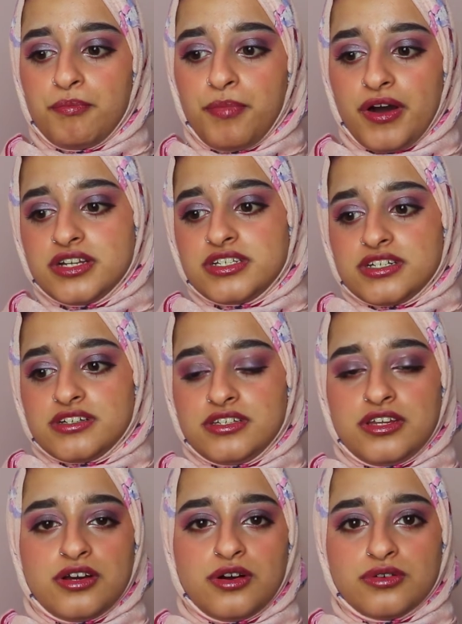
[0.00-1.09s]
But
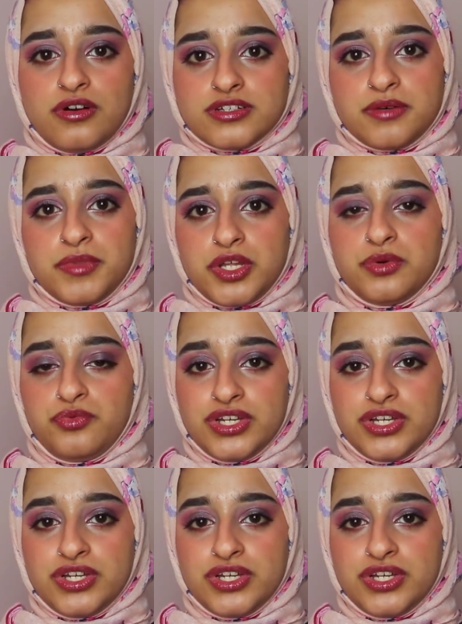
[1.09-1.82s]
you know, somebody who